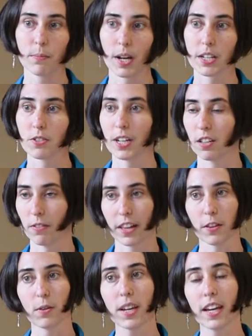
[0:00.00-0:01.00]
Monitoring in the right
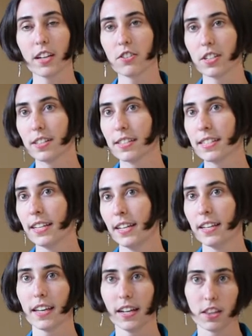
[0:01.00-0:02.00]
locations,
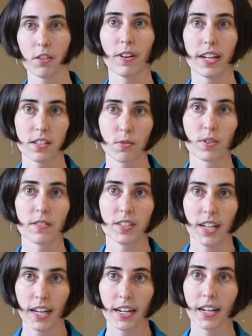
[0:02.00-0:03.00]
getting the right sort of
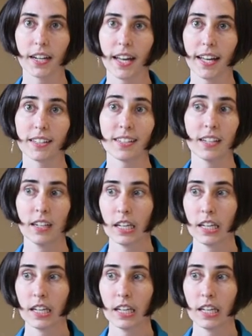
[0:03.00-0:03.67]
data, and